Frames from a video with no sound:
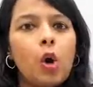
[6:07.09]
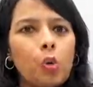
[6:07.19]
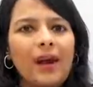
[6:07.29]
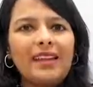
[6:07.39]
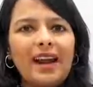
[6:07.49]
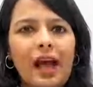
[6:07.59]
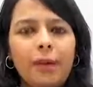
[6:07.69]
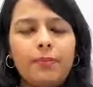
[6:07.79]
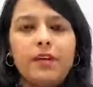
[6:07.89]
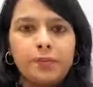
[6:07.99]
Why that
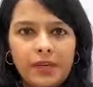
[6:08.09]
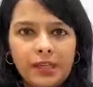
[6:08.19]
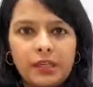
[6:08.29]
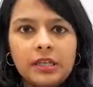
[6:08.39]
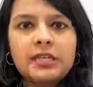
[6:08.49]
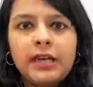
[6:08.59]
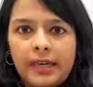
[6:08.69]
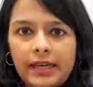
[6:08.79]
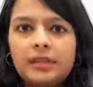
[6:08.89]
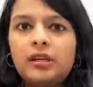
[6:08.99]
happened? Because
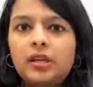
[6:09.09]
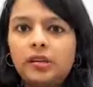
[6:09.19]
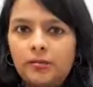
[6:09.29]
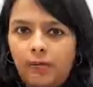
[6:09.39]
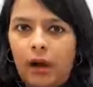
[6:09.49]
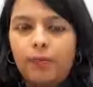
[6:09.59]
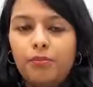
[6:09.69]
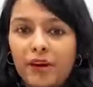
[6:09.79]
in the